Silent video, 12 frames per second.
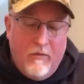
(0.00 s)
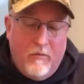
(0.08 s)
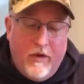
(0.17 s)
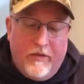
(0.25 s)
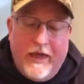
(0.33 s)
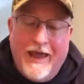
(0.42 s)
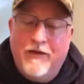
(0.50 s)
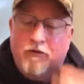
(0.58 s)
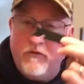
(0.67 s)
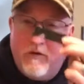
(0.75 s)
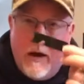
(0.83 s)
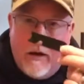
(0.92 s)
with a
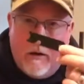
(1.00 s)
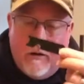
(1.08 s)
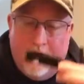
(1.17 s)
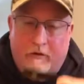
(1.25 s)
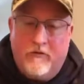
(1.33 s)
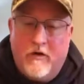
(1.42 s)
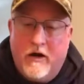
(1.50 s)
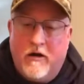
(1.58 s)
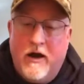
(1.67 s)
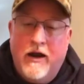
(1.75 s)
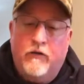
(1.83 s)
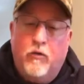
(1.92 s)
striker. The
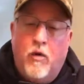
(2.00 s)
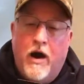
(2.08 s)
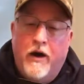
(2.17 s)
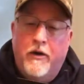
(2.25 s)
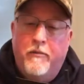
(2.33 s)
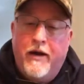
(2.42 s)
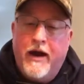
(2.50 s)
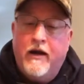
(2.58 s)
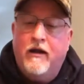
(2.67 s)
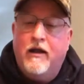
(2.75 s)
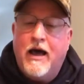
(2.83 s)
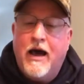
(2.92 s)
striker has a water
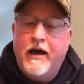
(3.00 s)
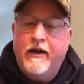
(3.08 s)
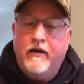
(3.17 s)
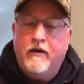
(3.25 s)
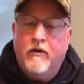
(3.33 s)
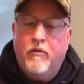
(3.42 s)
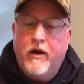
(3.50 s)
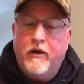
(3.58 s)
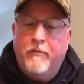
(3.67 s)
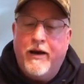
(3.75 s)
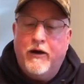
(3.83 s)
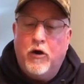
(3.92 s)
bottle on it, a
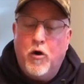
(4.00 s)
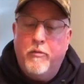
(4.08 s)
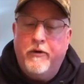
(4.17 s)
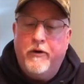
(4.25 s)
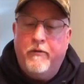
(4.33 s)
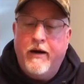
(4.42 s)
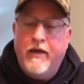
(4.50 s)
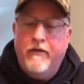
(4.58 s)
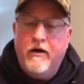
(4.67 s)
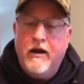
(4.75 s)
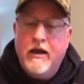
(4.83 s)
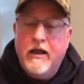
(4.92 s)
water bottle opener
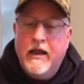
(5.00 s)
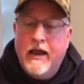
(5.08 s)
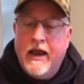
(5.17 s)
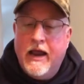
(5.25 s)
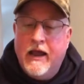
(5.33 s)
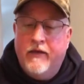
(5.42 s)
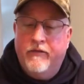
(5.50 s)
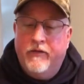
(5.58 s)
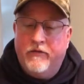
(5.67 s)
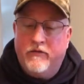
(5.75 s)
rather, and the